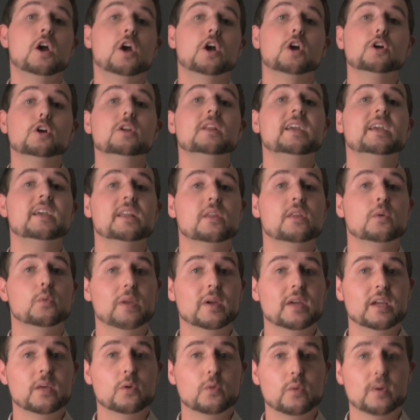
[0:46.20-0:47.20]
Early in the
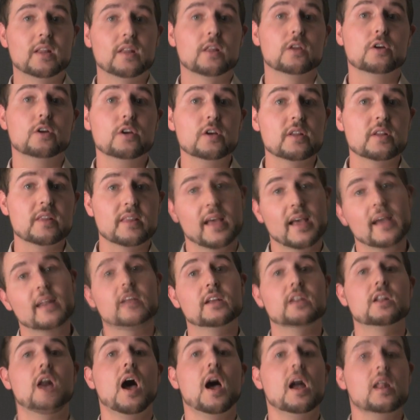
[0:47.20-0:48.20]
week, we learned that
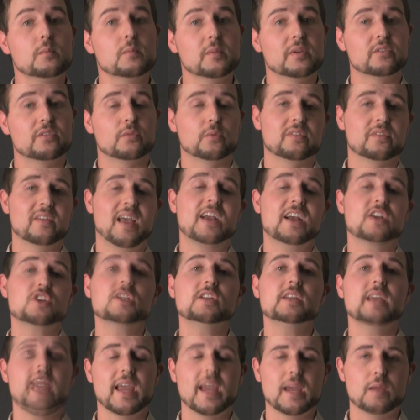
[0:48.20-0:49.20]
Anonymous was
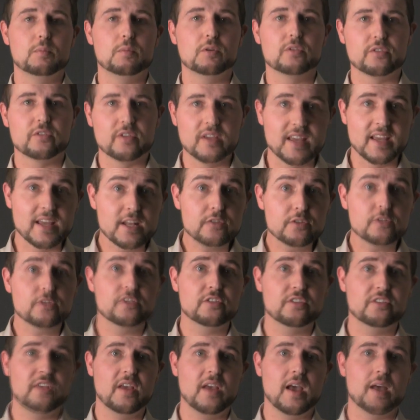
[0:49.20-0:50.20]
actually able to
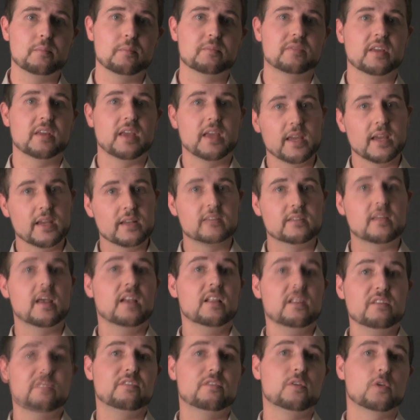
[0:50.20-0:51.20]
intercept a
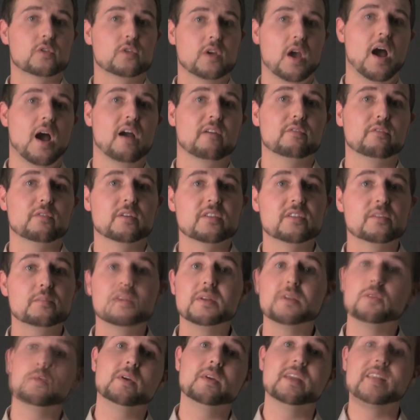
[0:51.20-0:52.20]
telephone conference
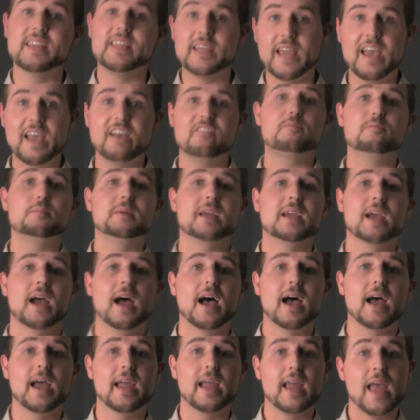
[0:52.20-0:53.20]
between the
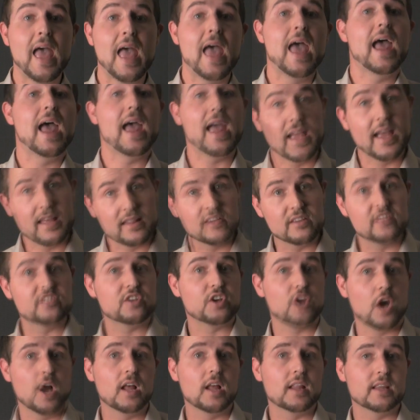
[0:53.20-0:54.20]
FBI and the
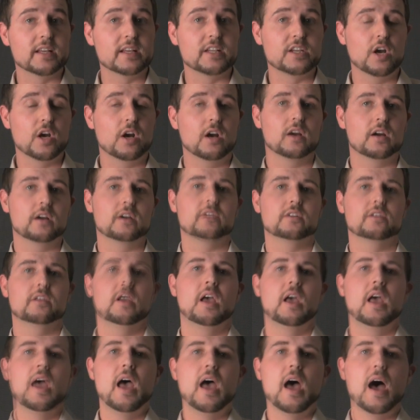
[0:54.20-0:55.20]
Scotland Yard.
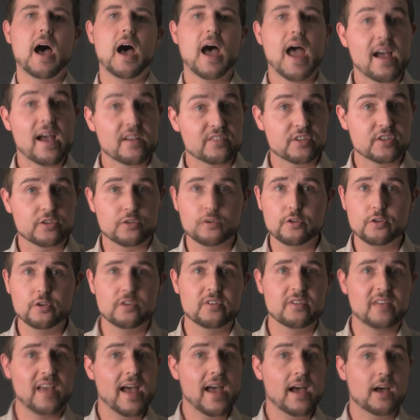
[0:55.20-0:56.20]
Uh, as it
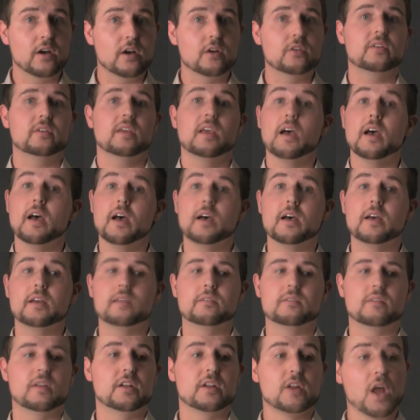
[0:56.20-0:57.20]
turns out, uh,
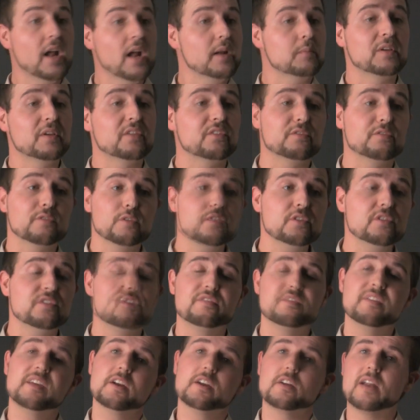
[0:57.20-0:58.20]
Anonymous first
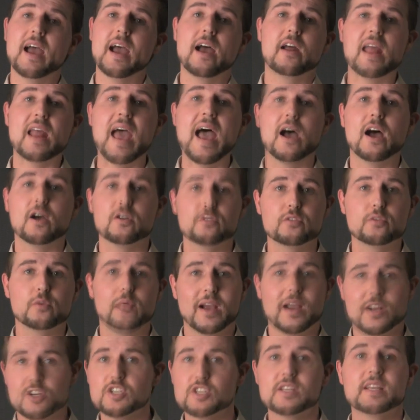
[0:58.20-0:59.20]
figured out how to
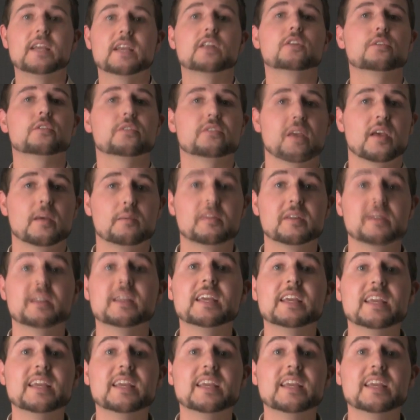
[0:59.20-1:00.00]
actually intercept an